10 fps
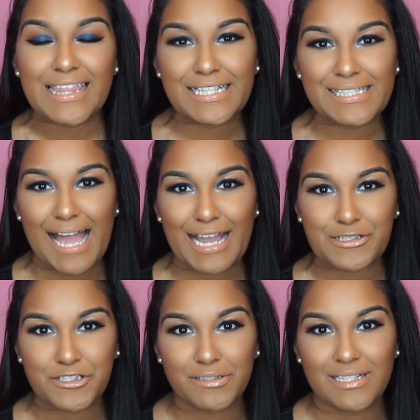This
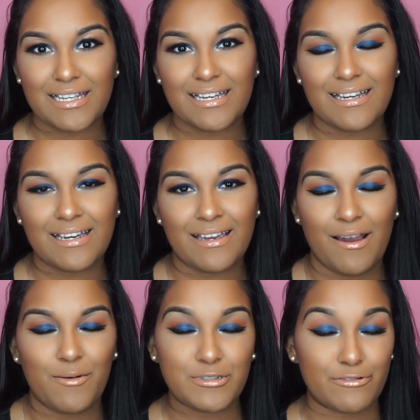actually
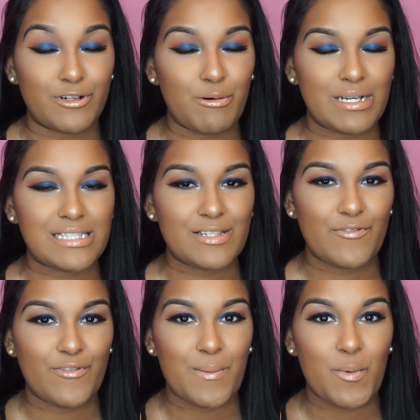was a request
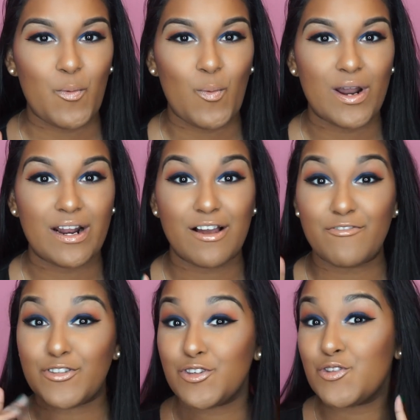from one
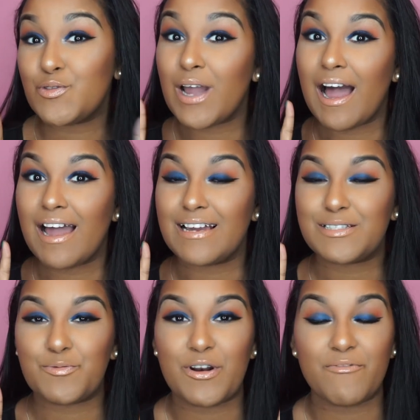of you
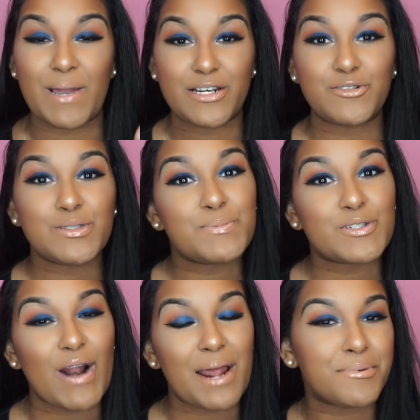guys, one of my new
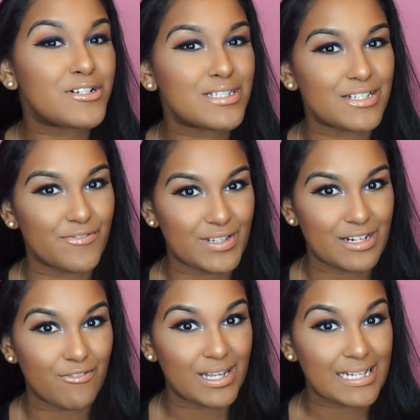subscribers,
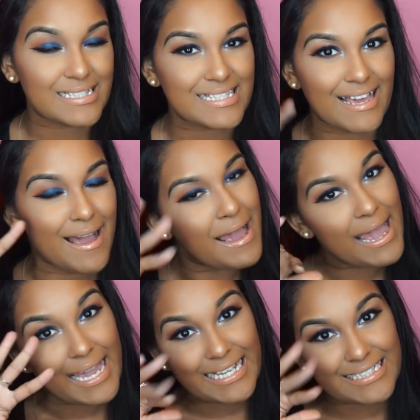Davida Valencia.
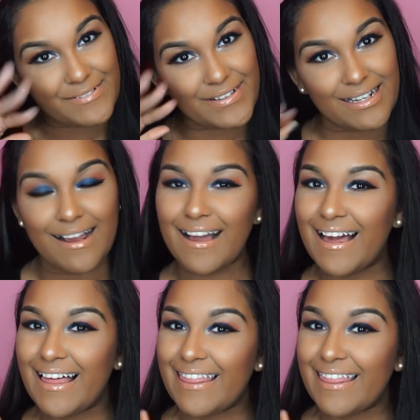Hey Davida.